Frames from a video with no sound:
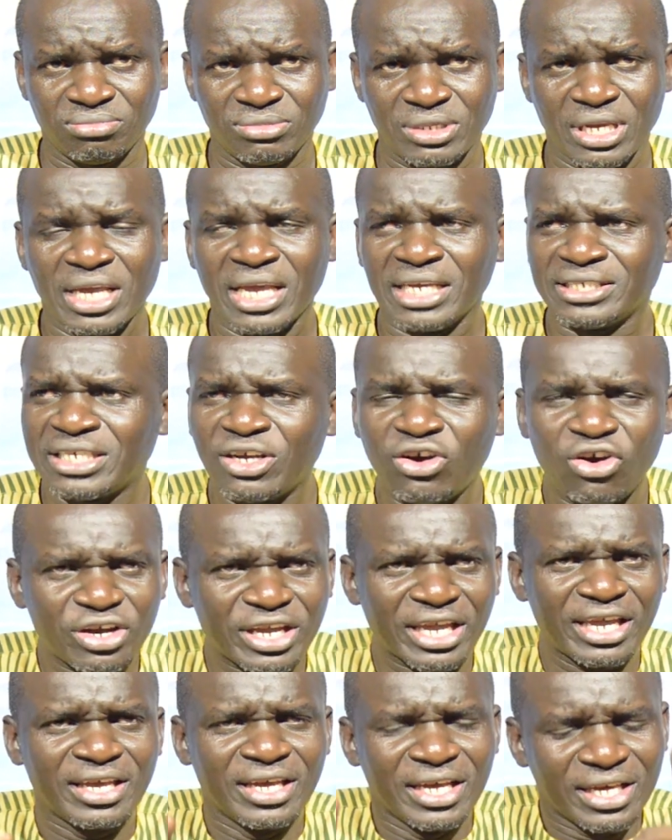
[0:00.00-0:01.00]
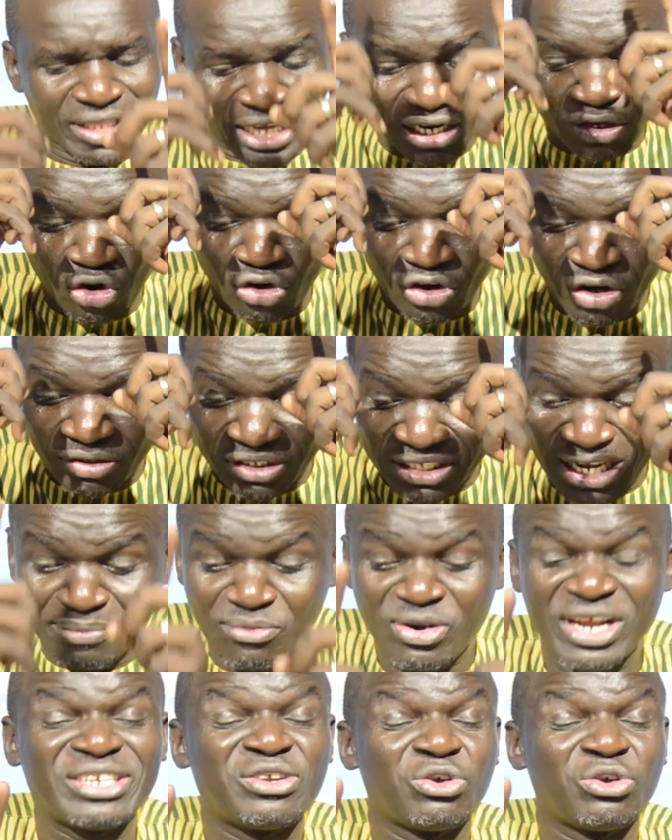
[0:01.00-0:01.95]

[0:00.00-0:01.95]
You say, okay, they don't, Samuel